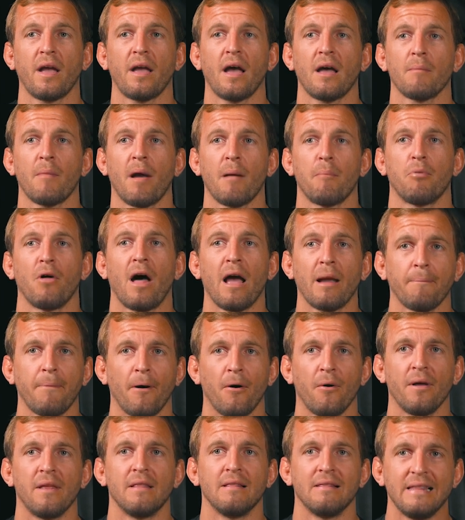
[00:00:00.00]
I got my black
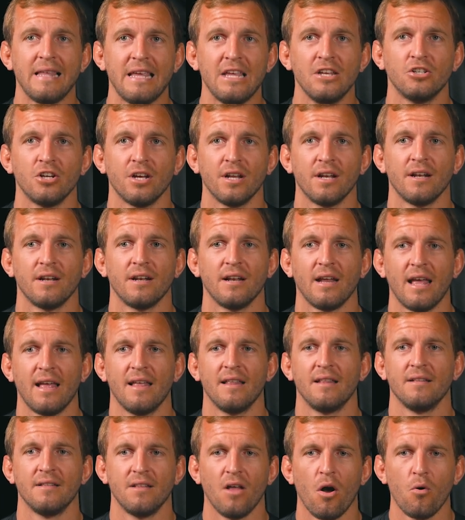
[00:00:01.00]
belt in Legion
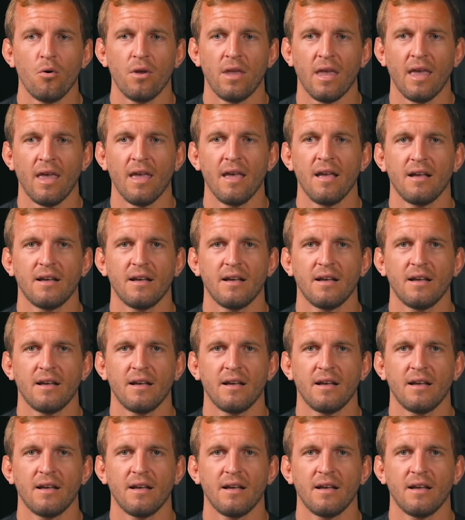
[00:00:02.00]
in no-gi,